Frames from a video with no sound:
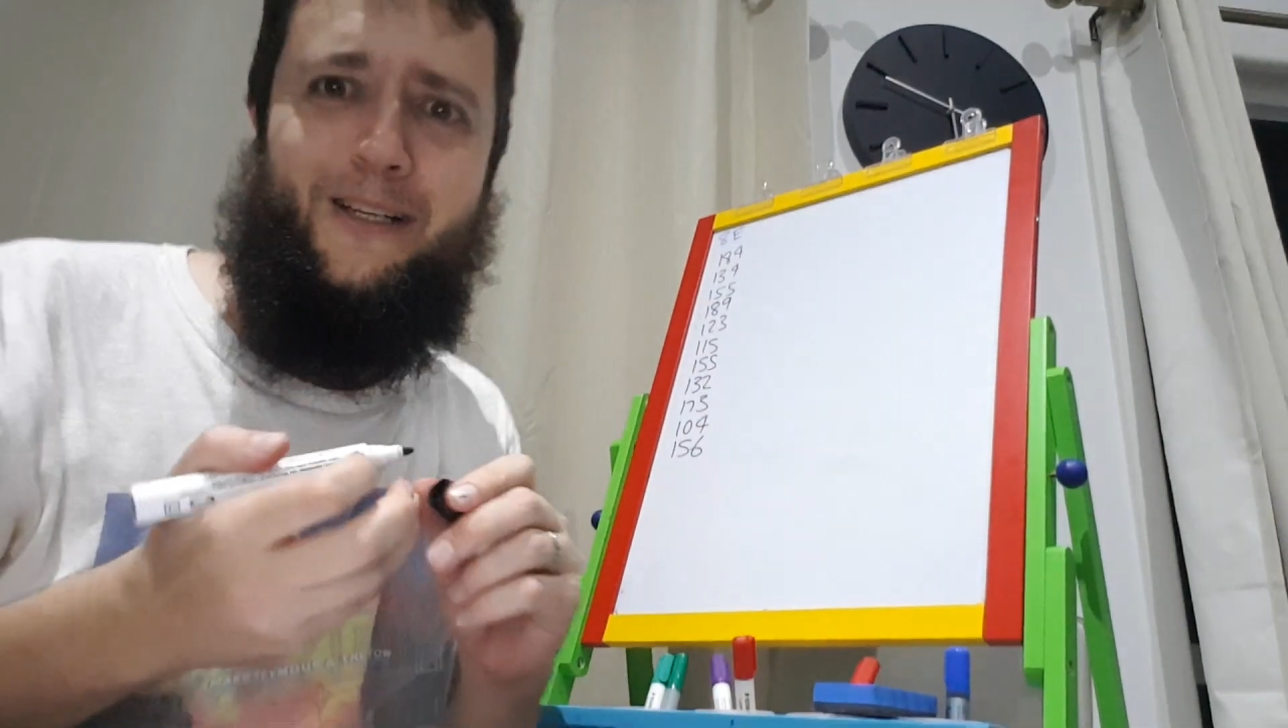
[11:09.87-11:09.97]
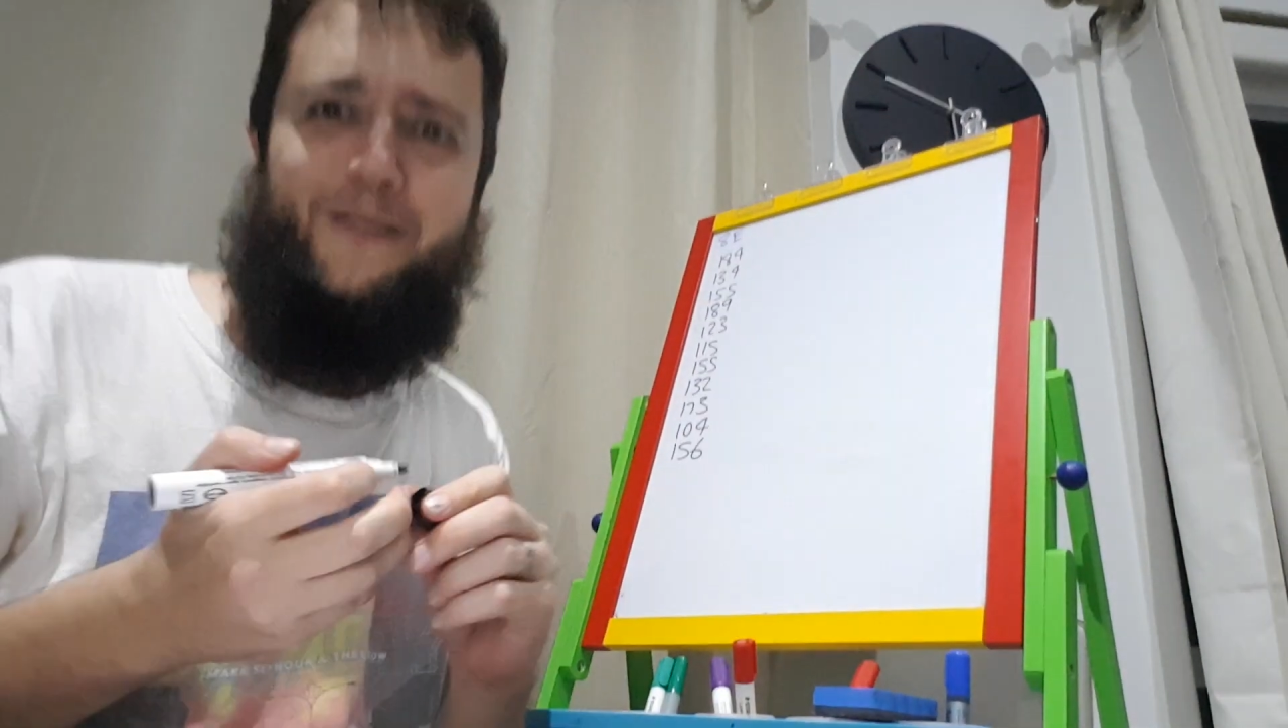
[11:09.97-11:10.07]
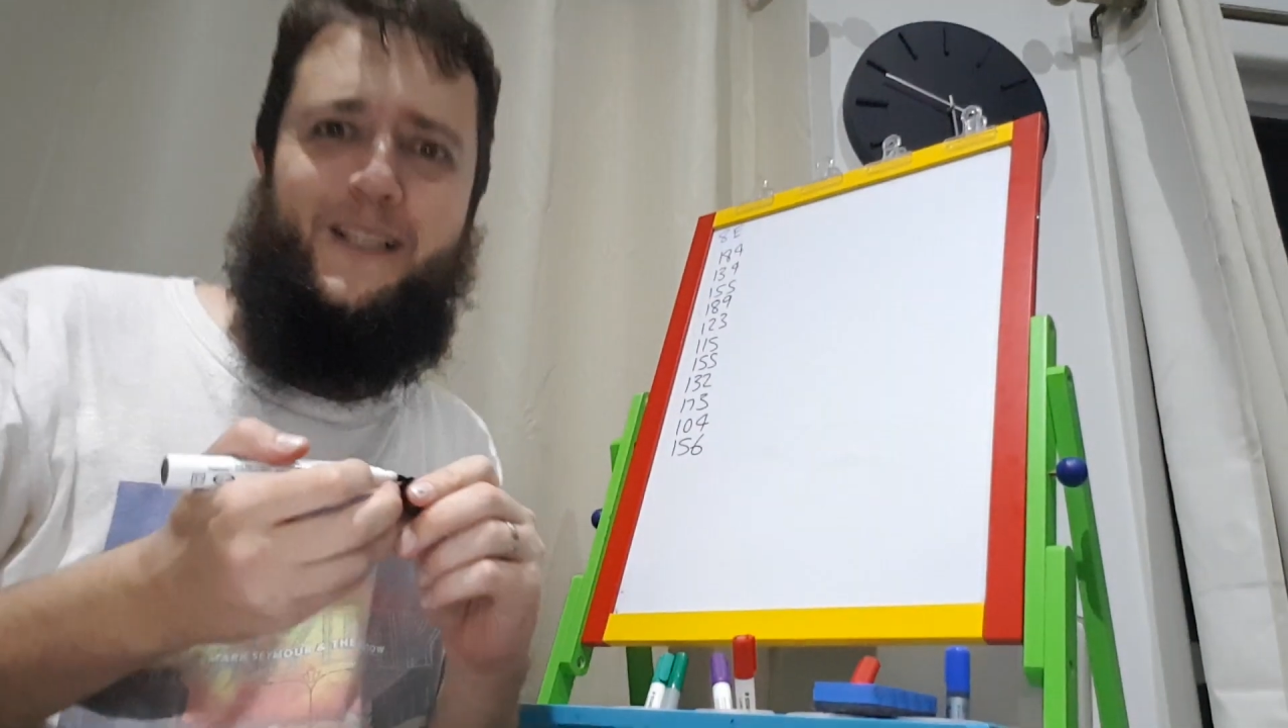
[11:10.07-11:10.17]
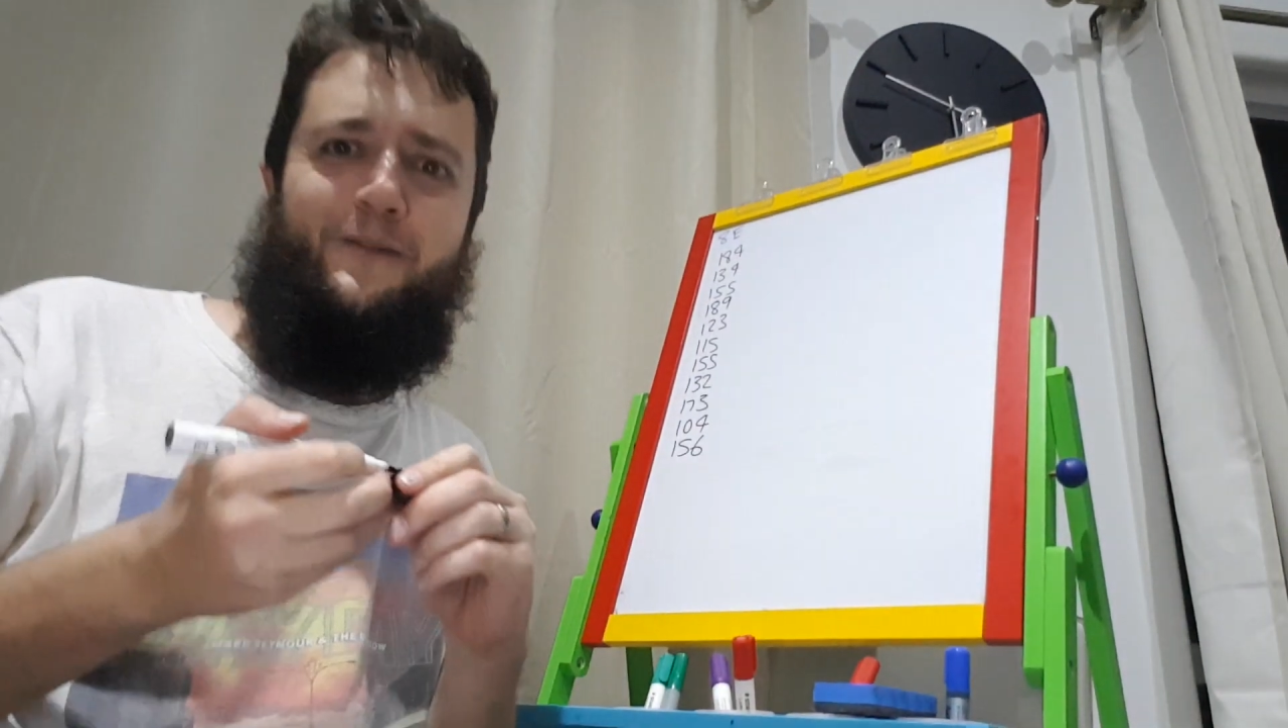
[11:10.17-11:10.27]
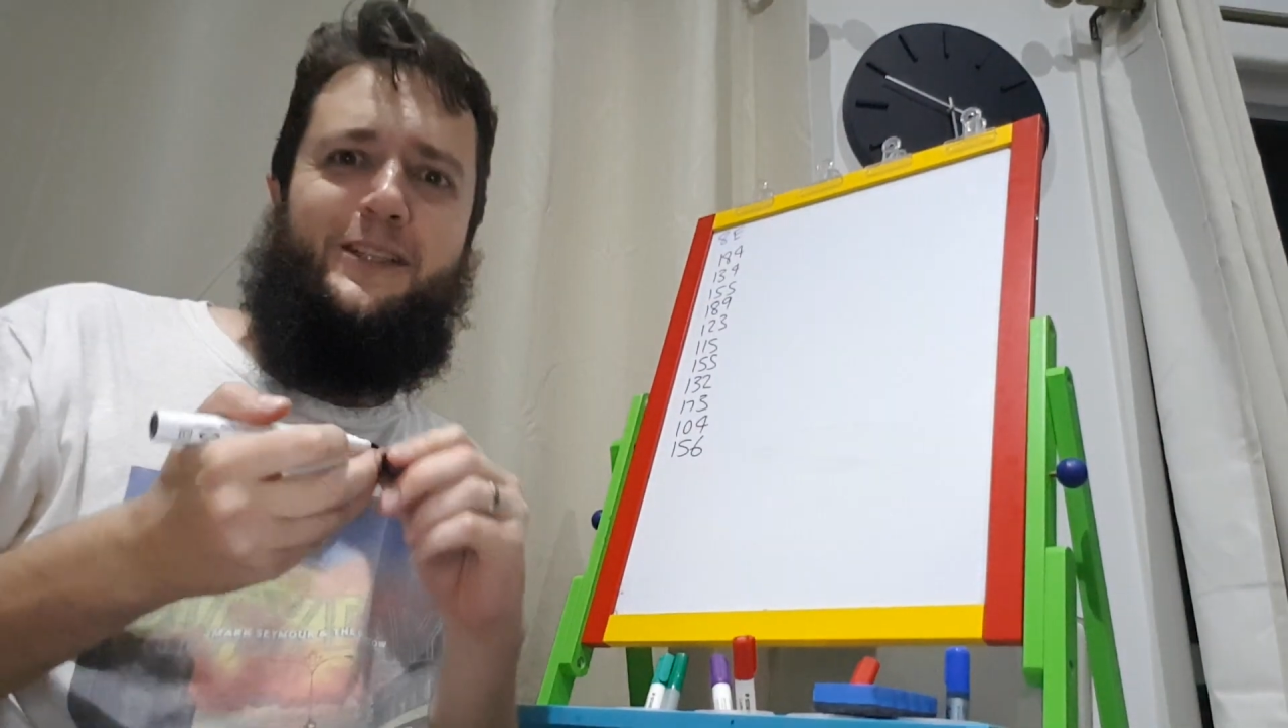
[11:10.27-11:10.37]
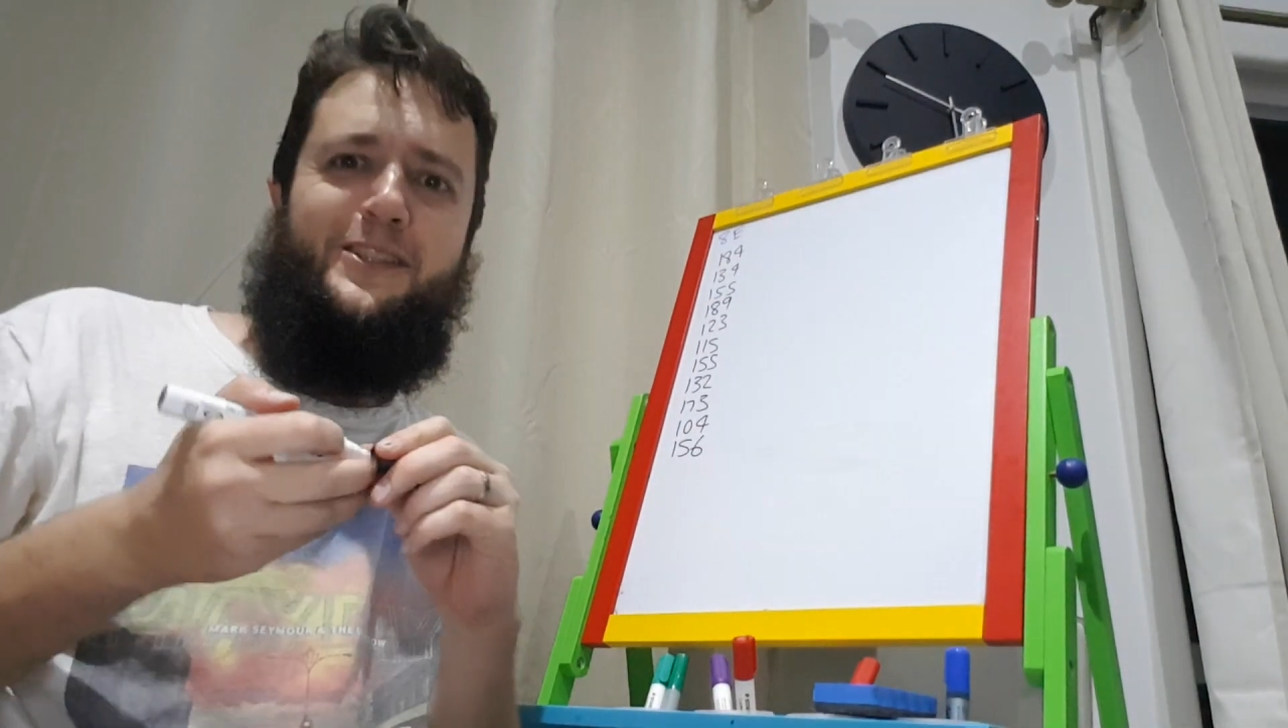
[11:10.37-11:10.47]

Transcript: give something